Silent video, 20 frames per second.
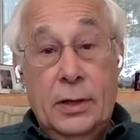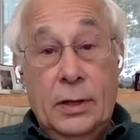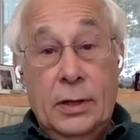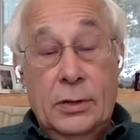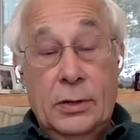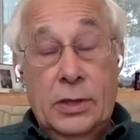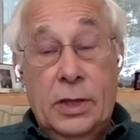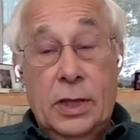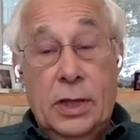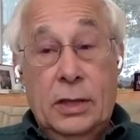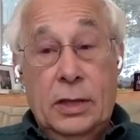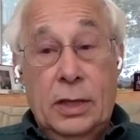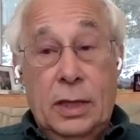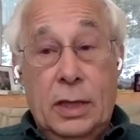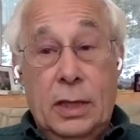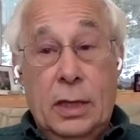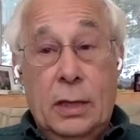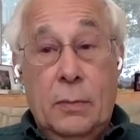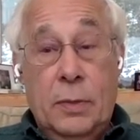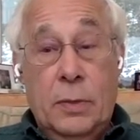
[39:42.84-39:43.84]
is that
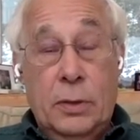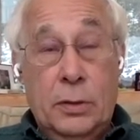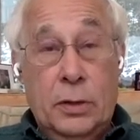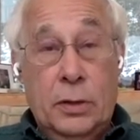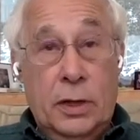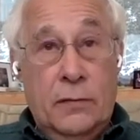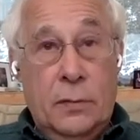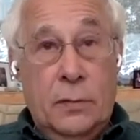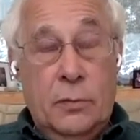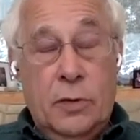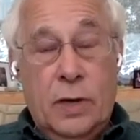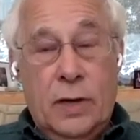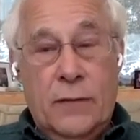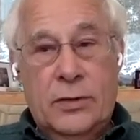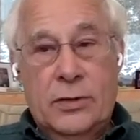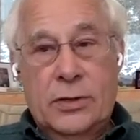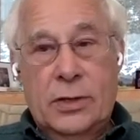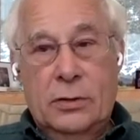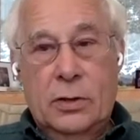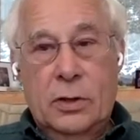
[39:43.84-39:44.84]
the ability of the
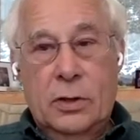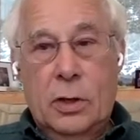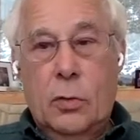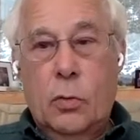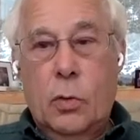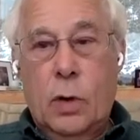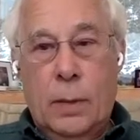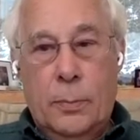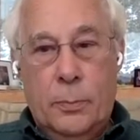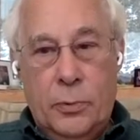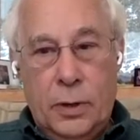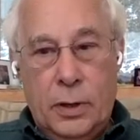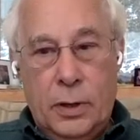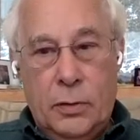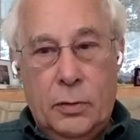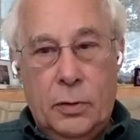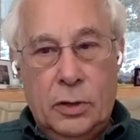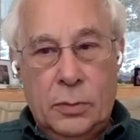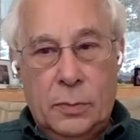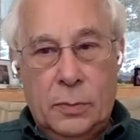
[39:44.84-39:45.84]
private sector to cooperate
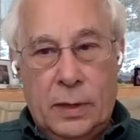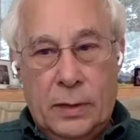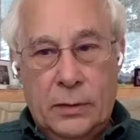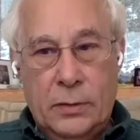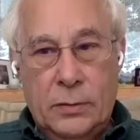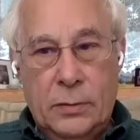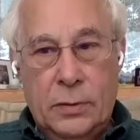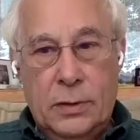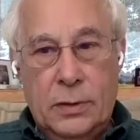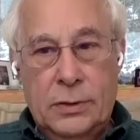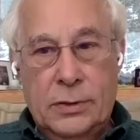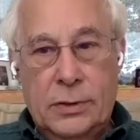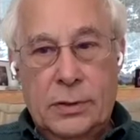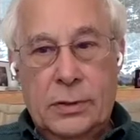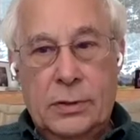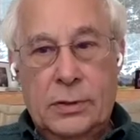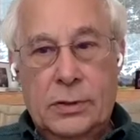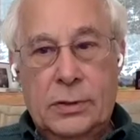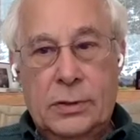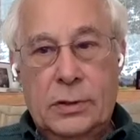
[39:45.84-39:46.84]
across boundaries
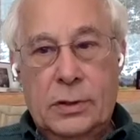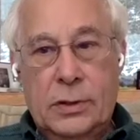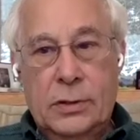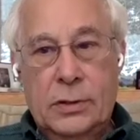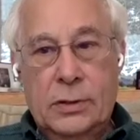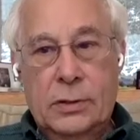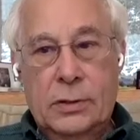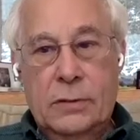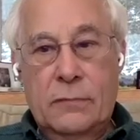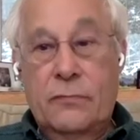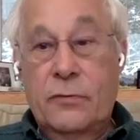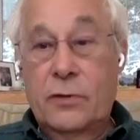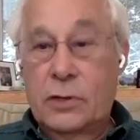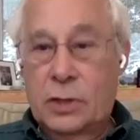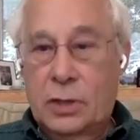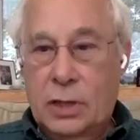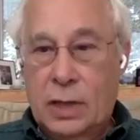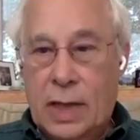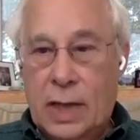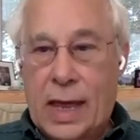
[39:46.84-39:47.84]
is
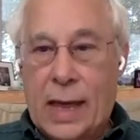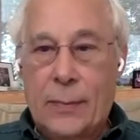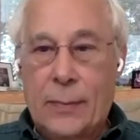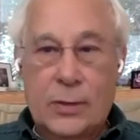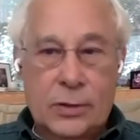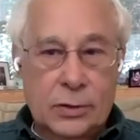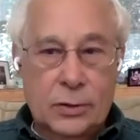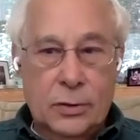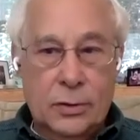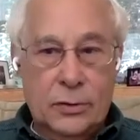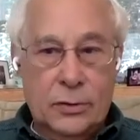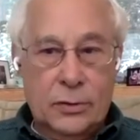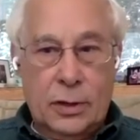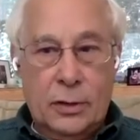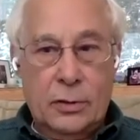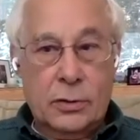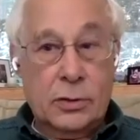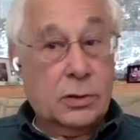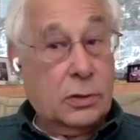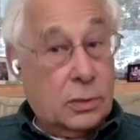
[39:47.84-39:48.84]
deficient. The habits aren't
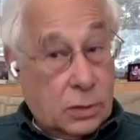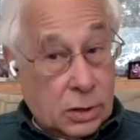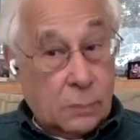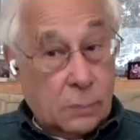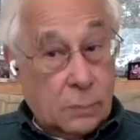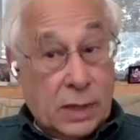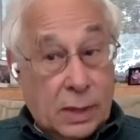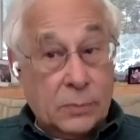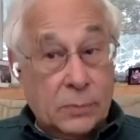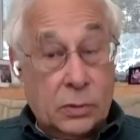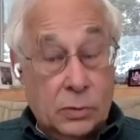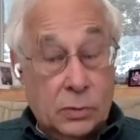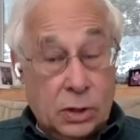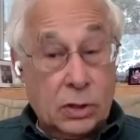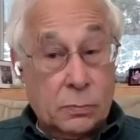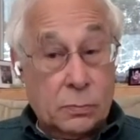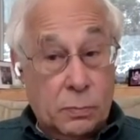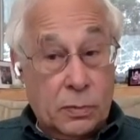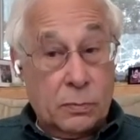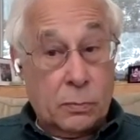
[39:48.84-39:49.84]
there. Sometimes it's
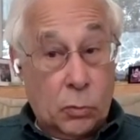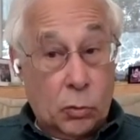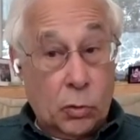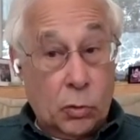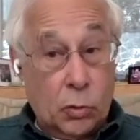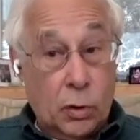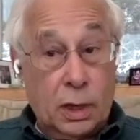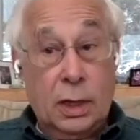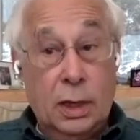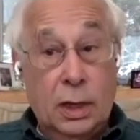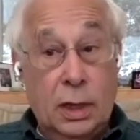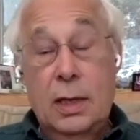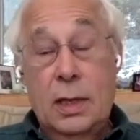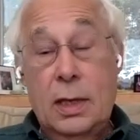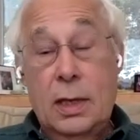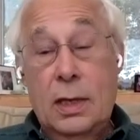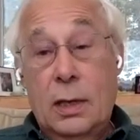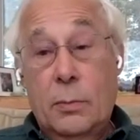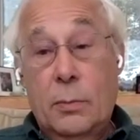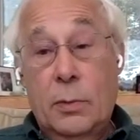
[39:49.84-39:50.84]
been working,
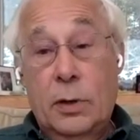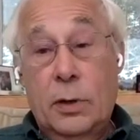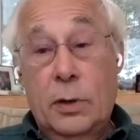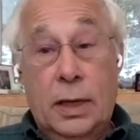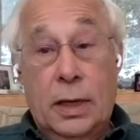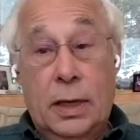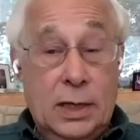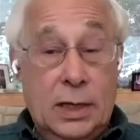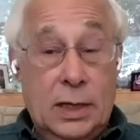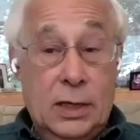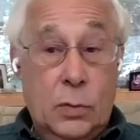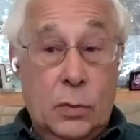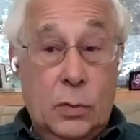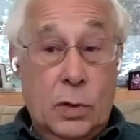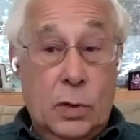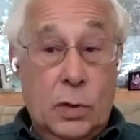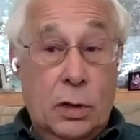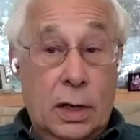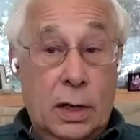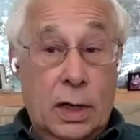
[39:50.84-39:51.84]
but a lot of times
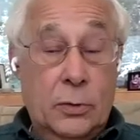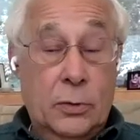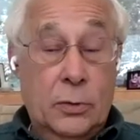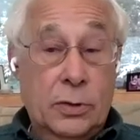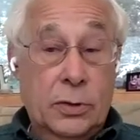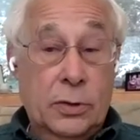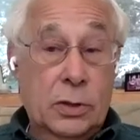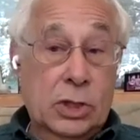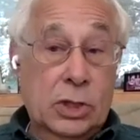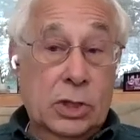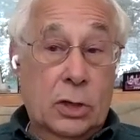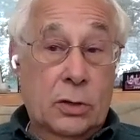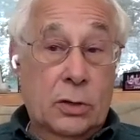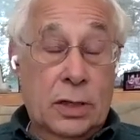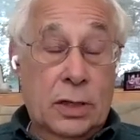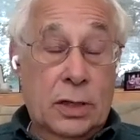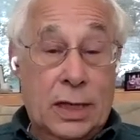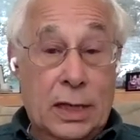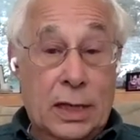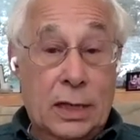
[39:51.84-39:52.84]
we aren't able to
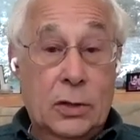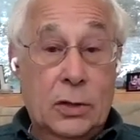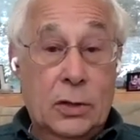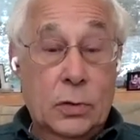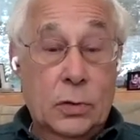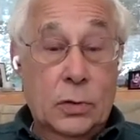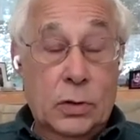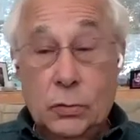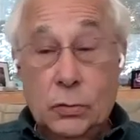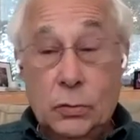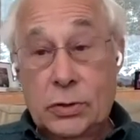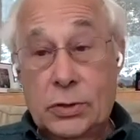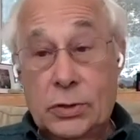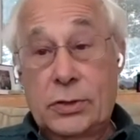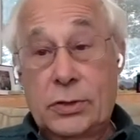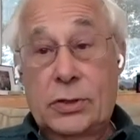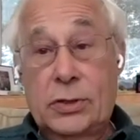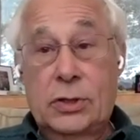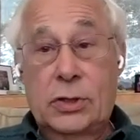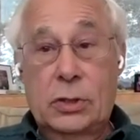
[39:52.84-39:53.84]
share the data, the
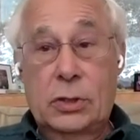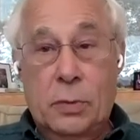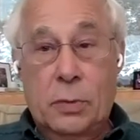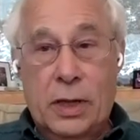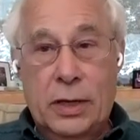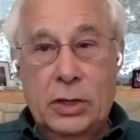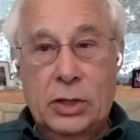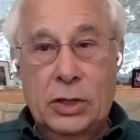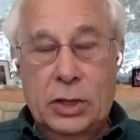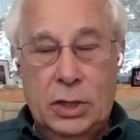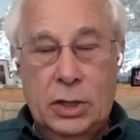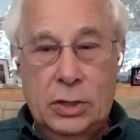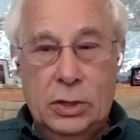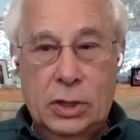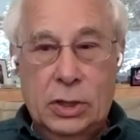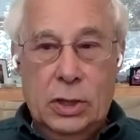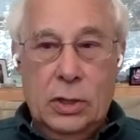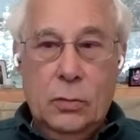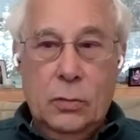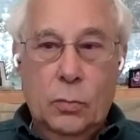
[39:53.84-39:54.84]
resources, the supply
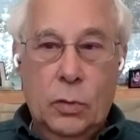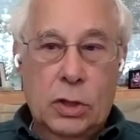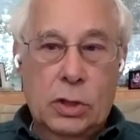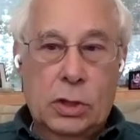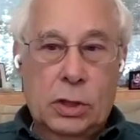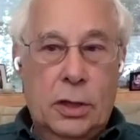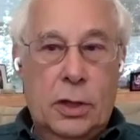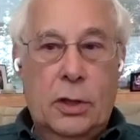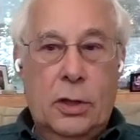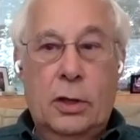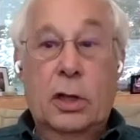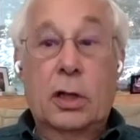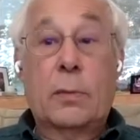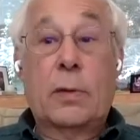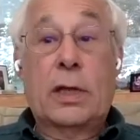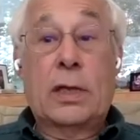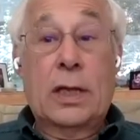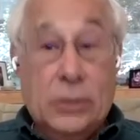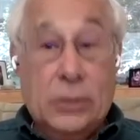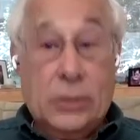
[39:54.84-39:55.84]
chains regionally that are going
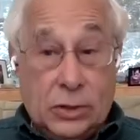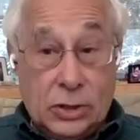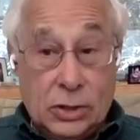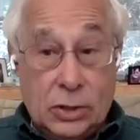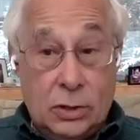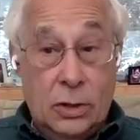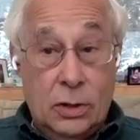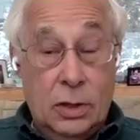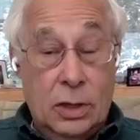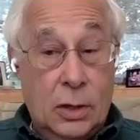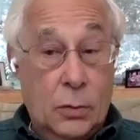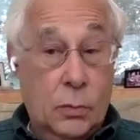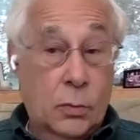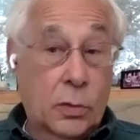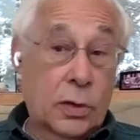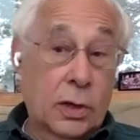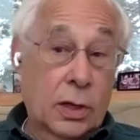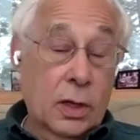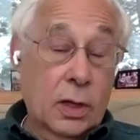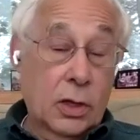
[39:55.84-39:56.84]
to be necessary to deal
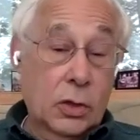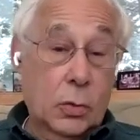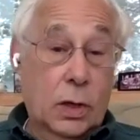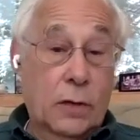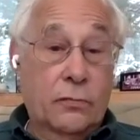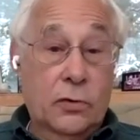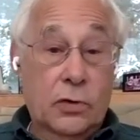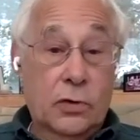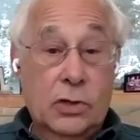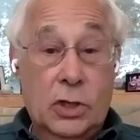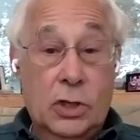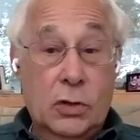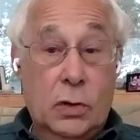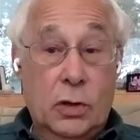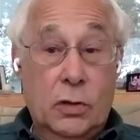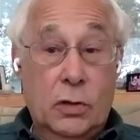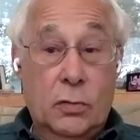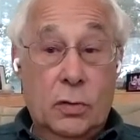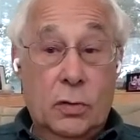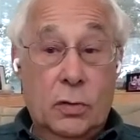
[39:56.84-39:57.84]
with 21st
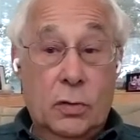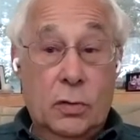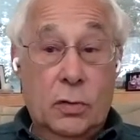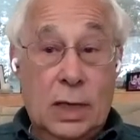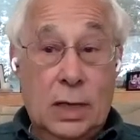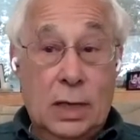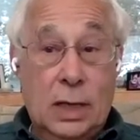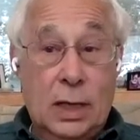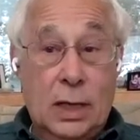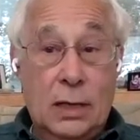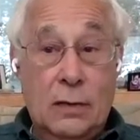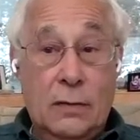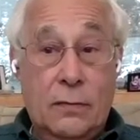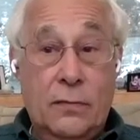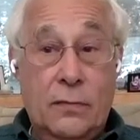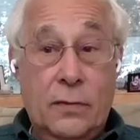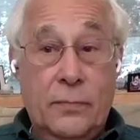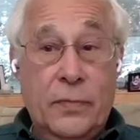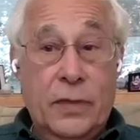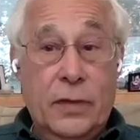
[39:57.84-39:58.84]
century threats. That kind
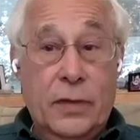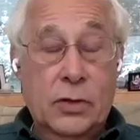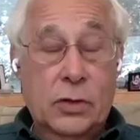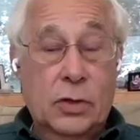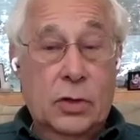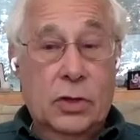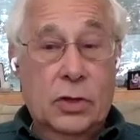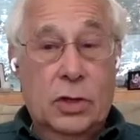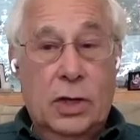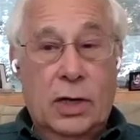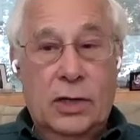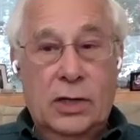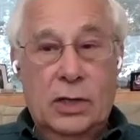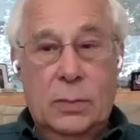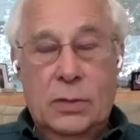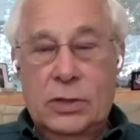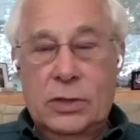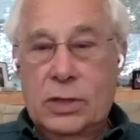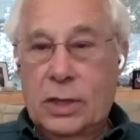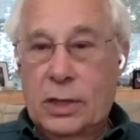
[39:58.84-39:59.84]
of structure has
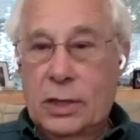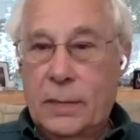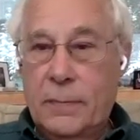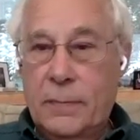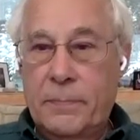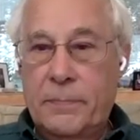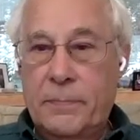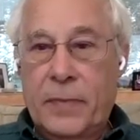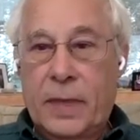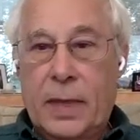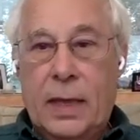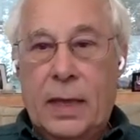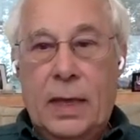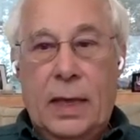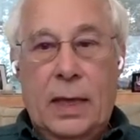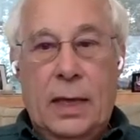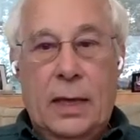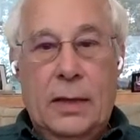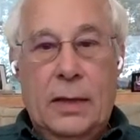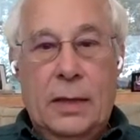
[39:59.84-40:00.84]
to be set up,
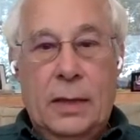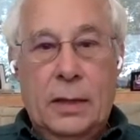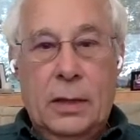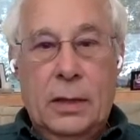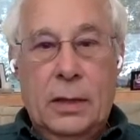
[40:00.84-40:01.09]
and